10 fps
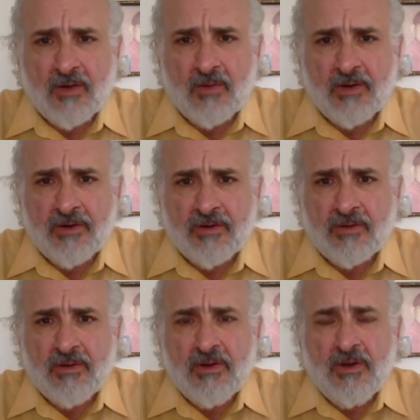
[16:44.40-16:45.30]
care what
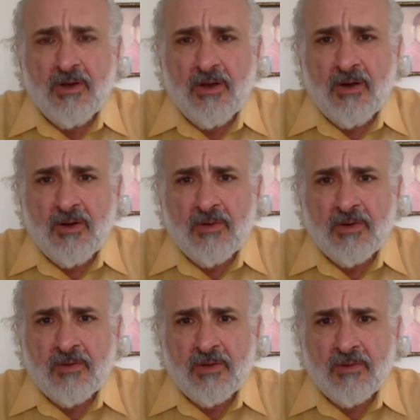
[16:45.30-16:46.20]
you're
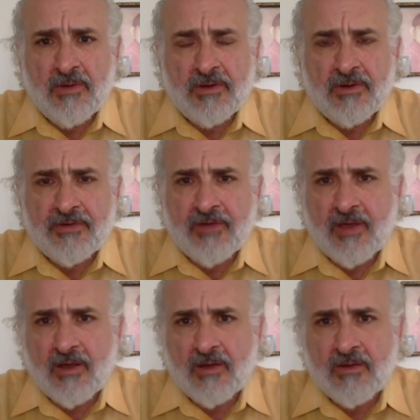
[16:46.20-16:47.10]
what you're
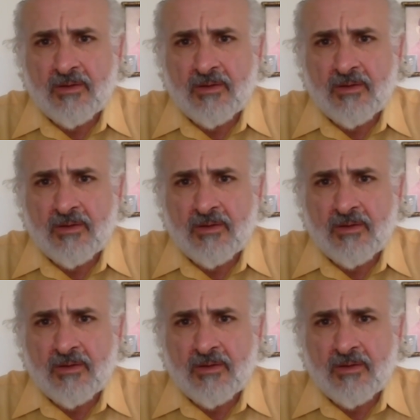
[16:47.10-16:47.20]
saying,